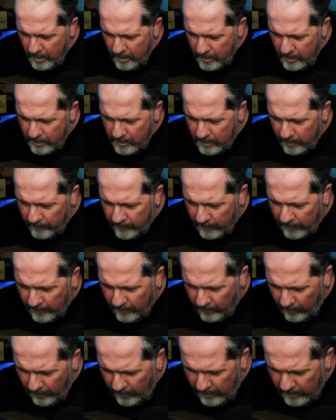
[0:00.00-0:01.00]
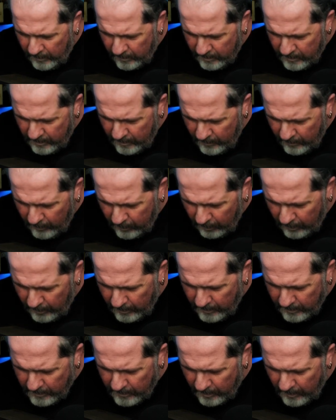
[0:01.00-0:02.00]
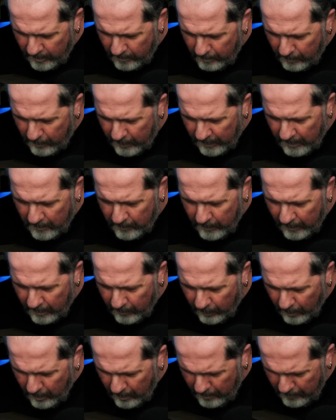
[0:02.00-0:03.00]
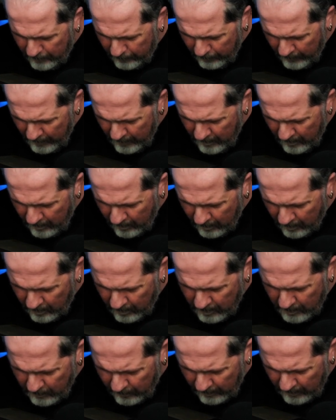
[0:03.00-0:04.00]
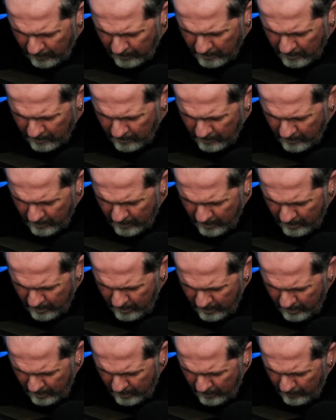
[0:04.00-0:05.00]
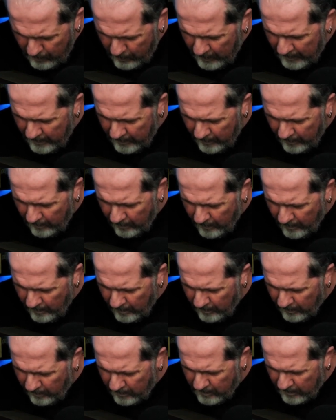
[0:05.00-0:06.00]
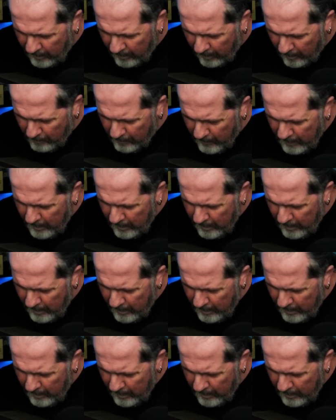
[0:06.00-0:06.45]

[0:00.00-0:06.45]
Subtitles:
see if I can read this, blind as I am. Pink pepper, orange blossom, pear in the top.